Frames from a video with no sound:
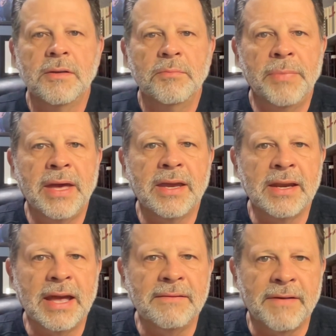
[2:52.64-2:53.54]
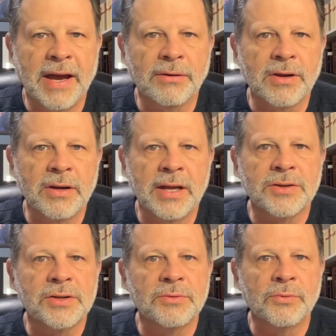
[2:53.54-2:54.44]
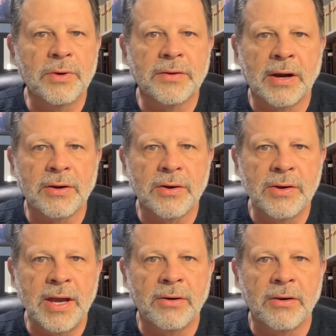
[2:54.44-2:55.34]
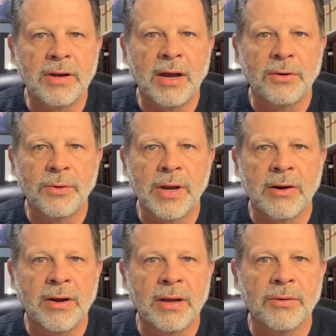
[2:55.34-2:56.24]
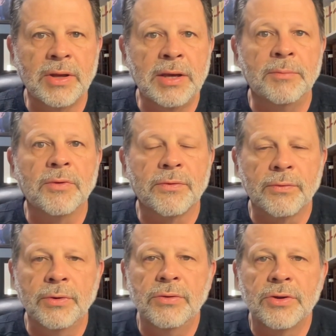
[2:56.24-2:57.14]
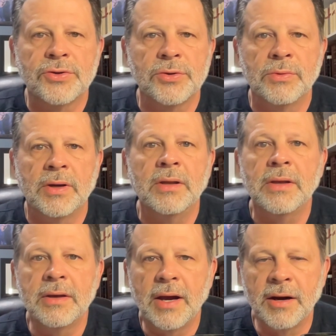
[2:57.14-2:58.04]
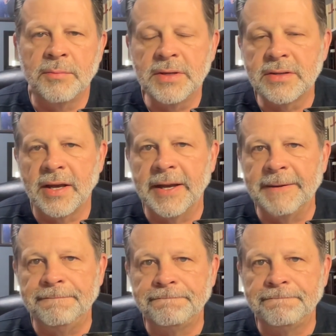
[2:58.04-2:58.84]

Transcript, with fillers: making a vital connection with our Creator, Yahweh, our Elohim, through Yeshua, our Messiah.